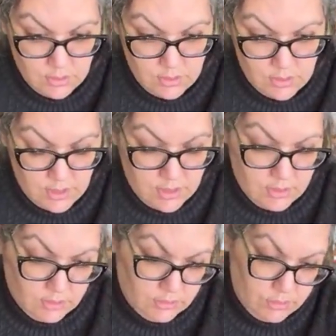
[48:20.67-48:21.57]
And then
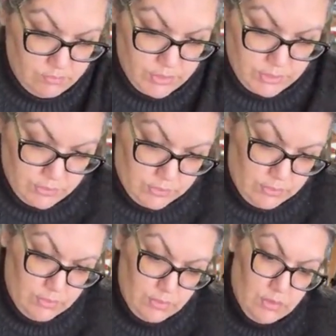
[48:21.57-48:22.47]
add a little bow.
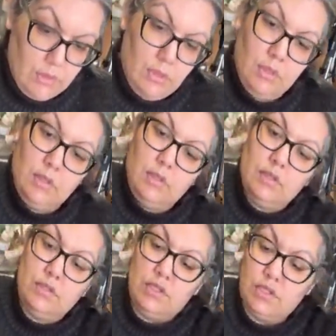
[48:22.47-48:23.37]

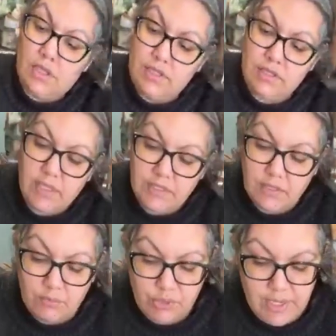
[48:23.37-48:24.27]
Do you guys like
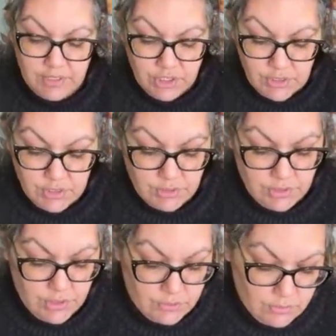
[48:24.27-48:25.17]
the branches or
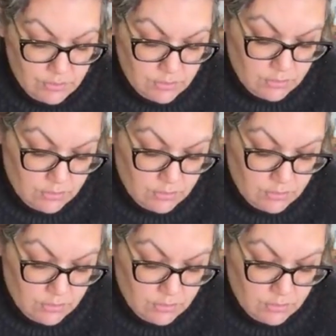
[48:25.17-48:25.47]
no?